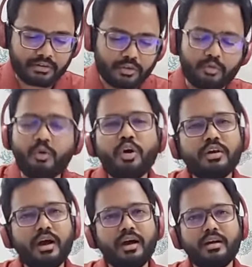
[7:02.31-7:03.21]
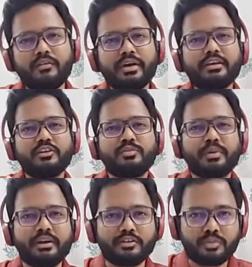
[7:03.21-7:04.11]
So what are various
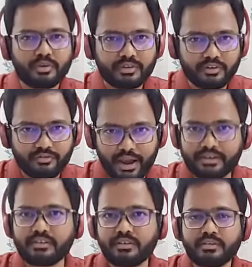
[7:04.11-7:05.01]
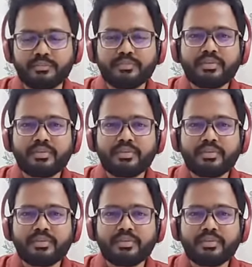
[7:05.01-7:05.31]
predisposing factors?